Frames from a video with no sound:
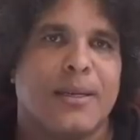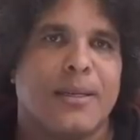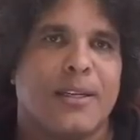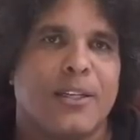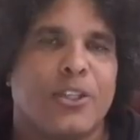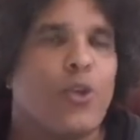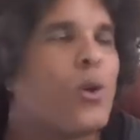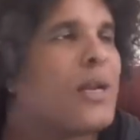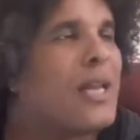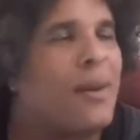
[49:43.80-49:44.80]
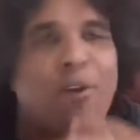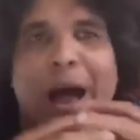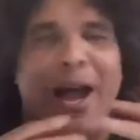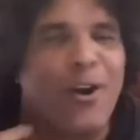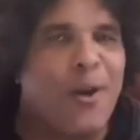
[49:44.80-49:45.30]
So you could get them
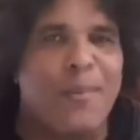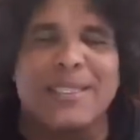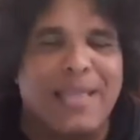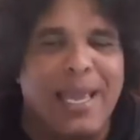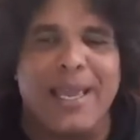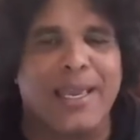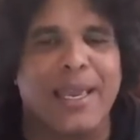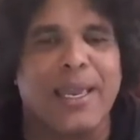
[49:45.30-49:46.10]
around numbers, they ain't care.